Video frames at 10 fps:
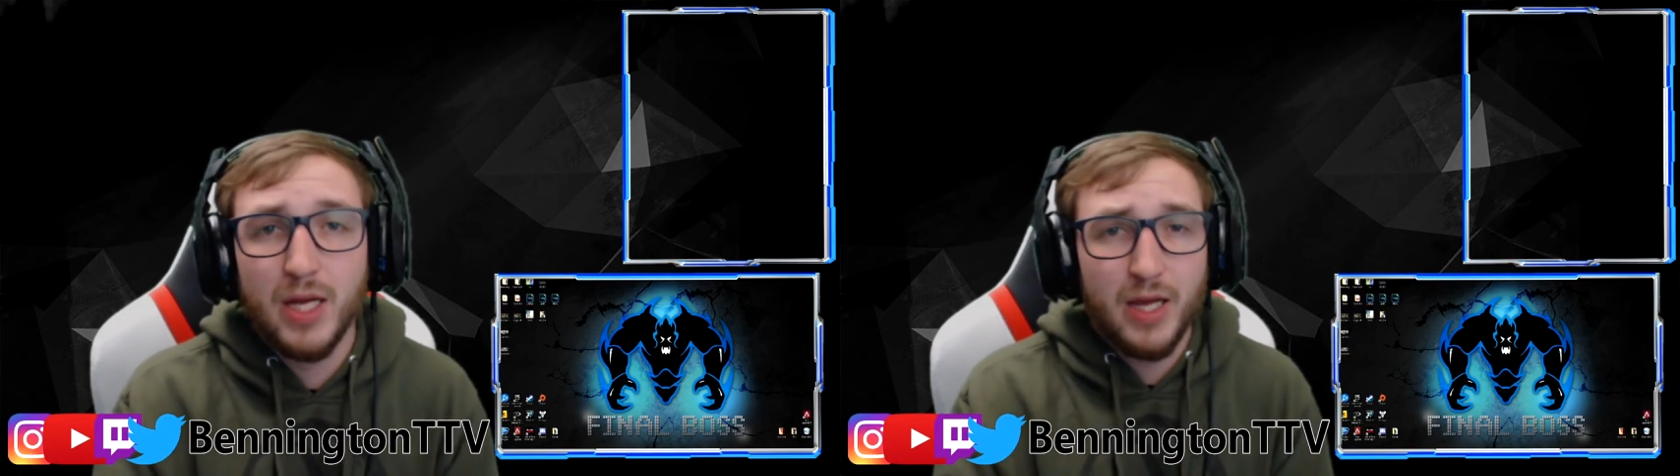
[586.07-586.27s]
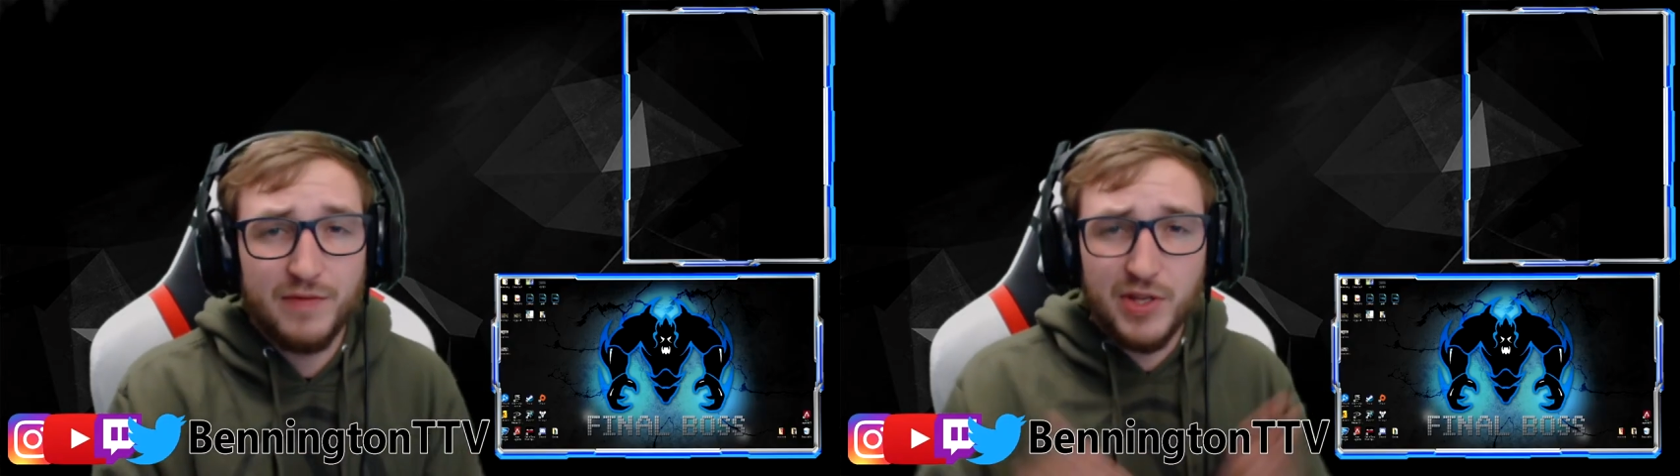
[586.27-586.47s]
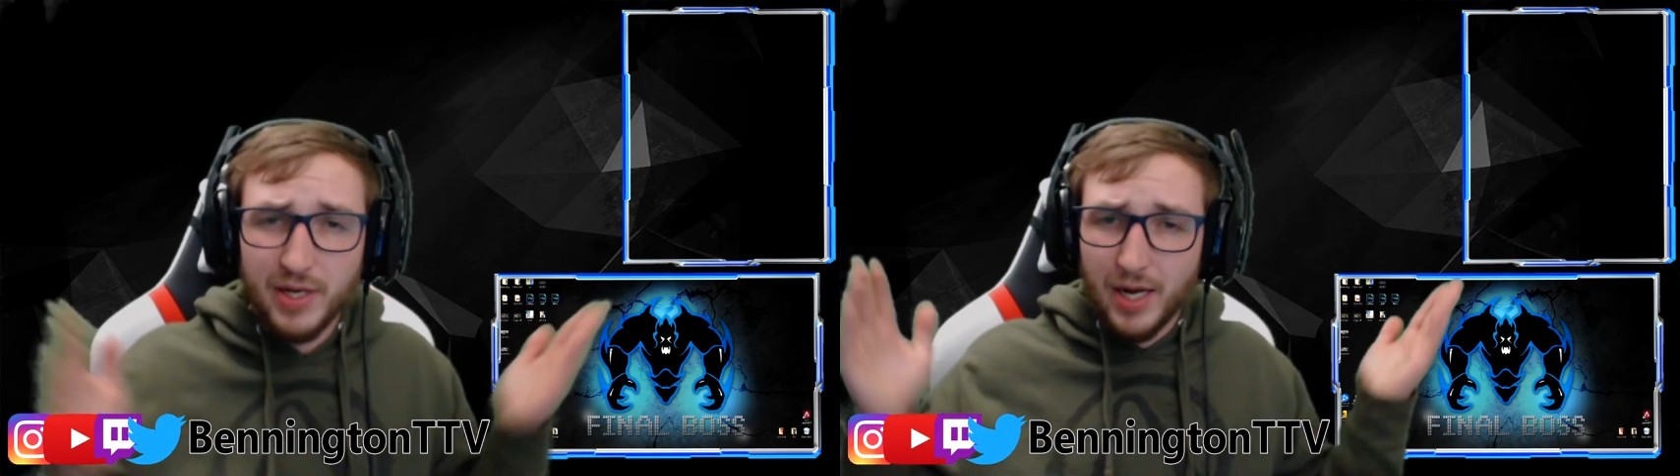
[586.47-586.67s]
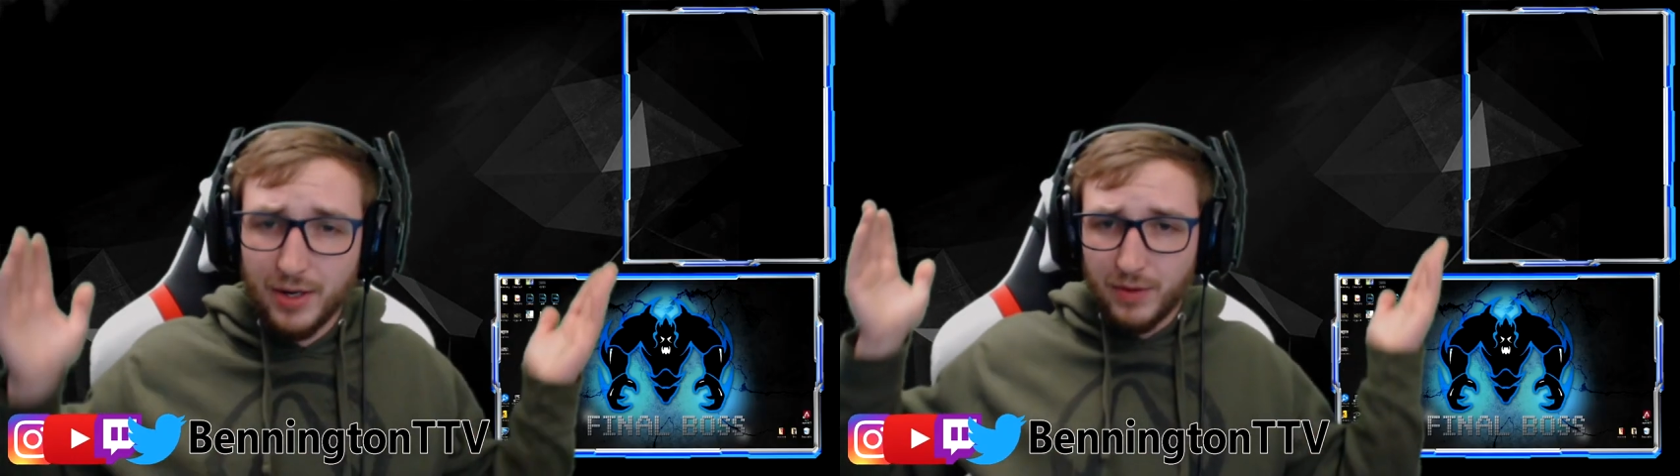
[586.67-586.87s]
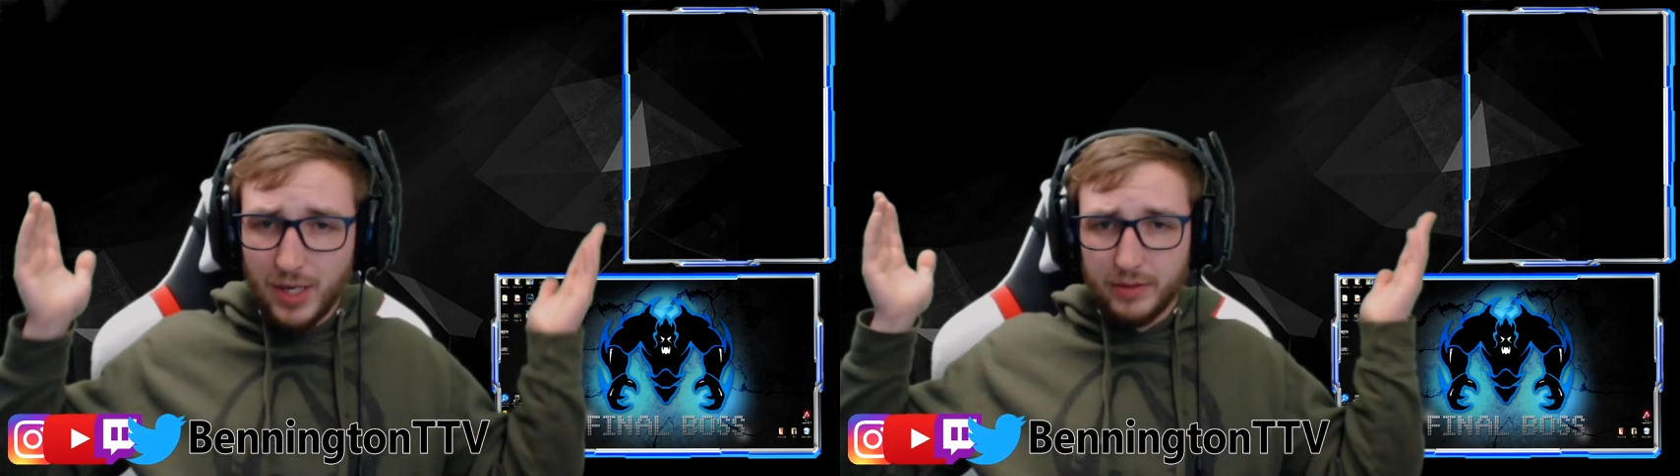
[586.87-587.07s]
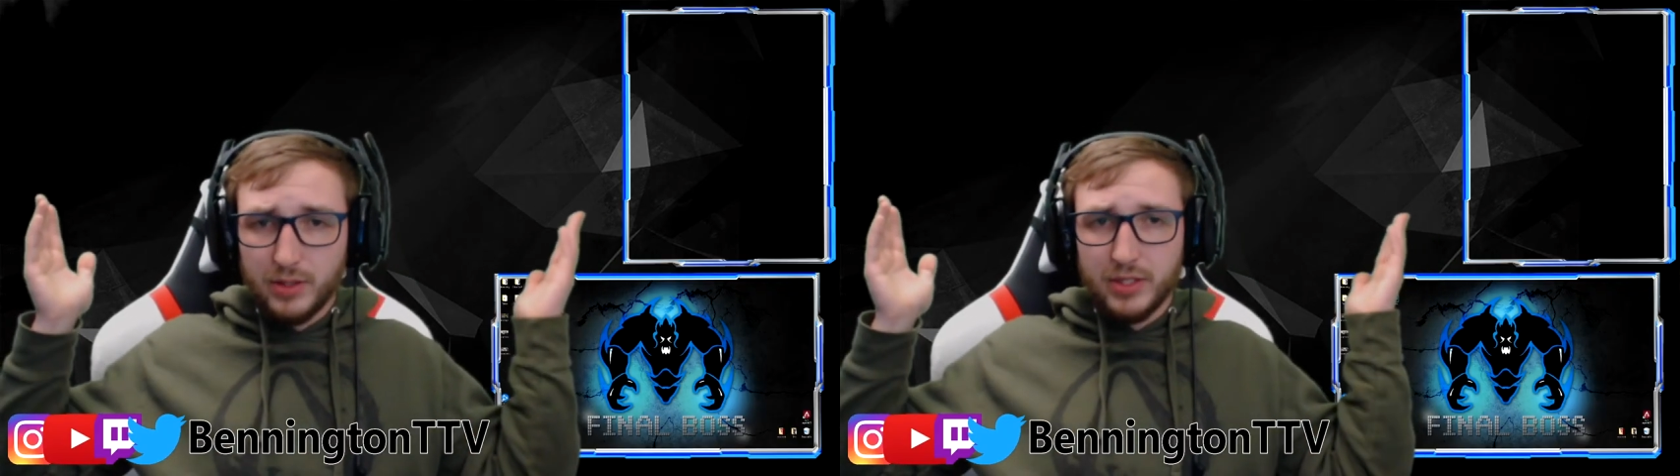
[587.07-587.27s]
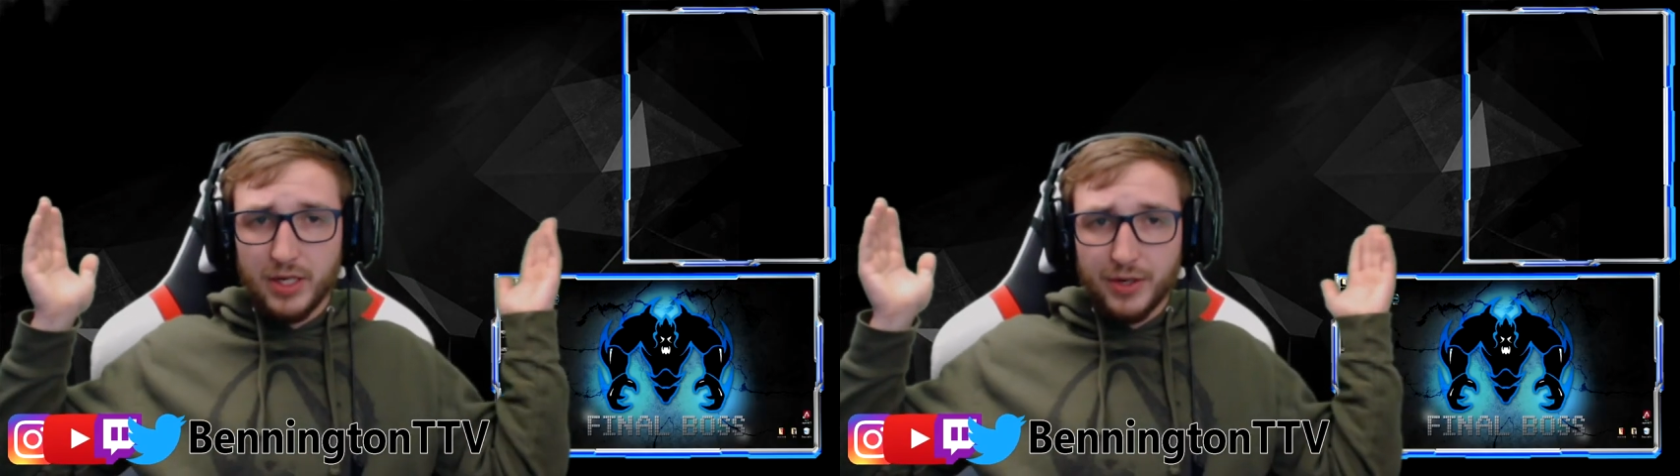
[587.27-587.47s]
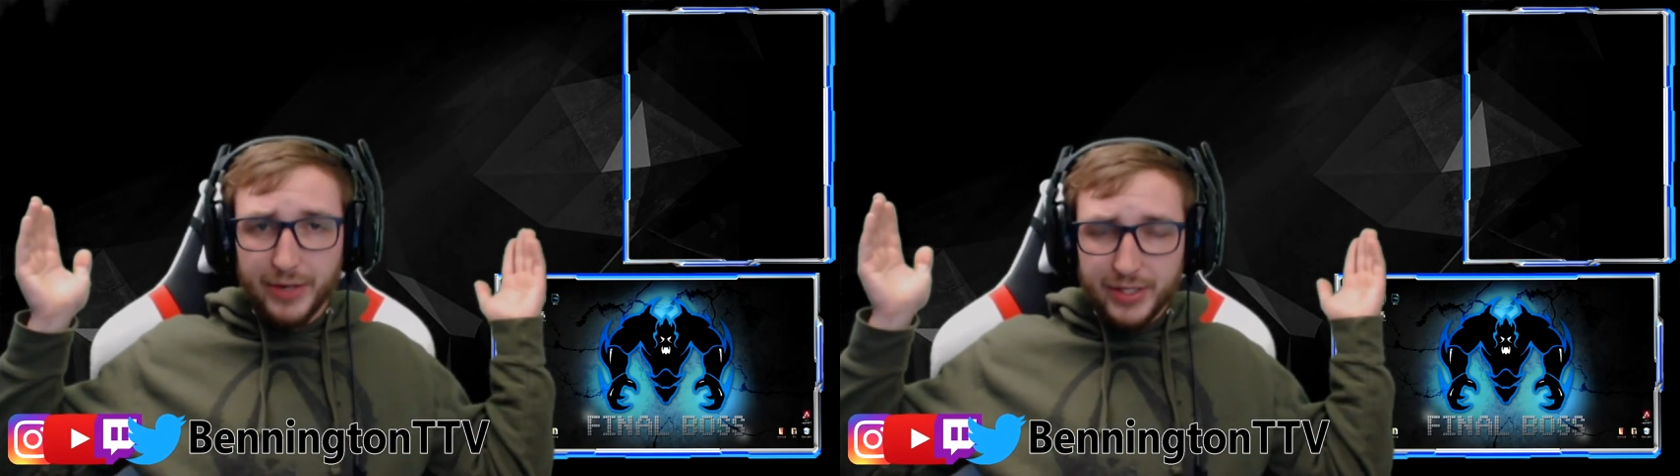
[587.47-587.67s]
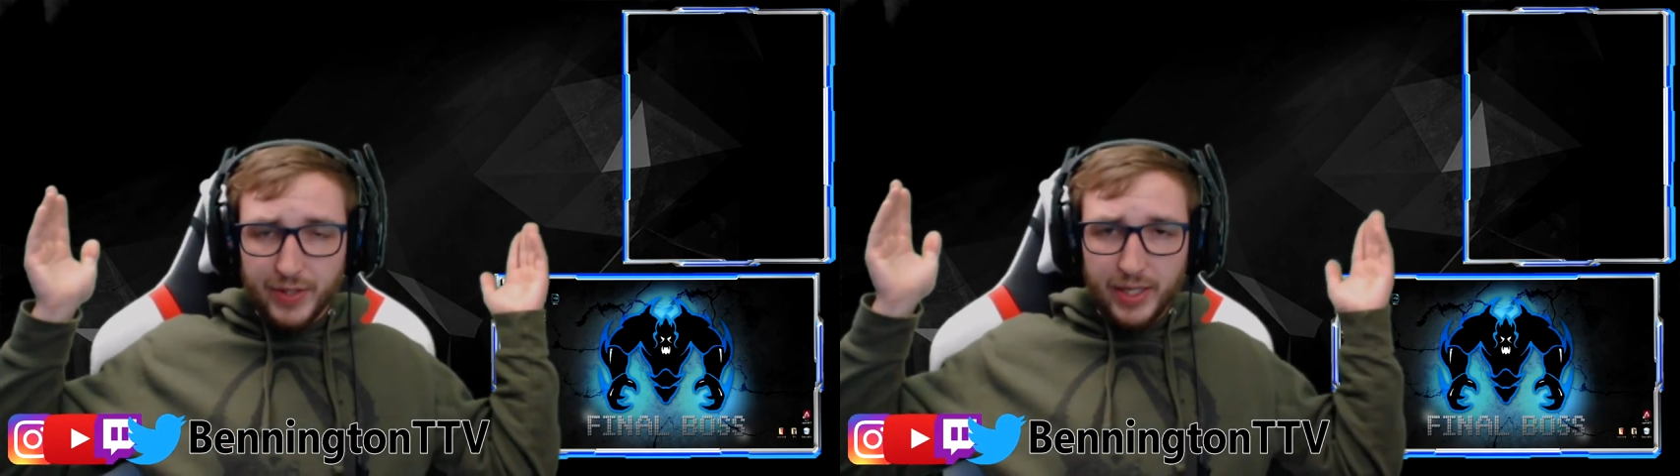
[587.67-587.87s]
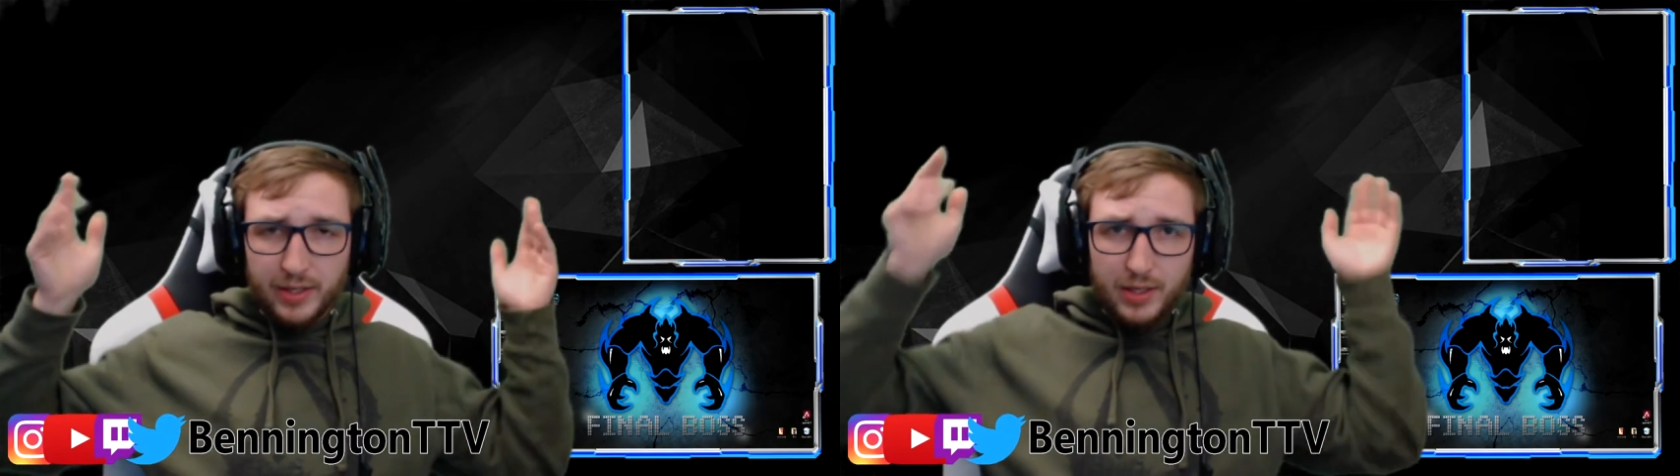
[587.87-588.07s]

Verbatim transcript: If you did not know, I was using a green screen.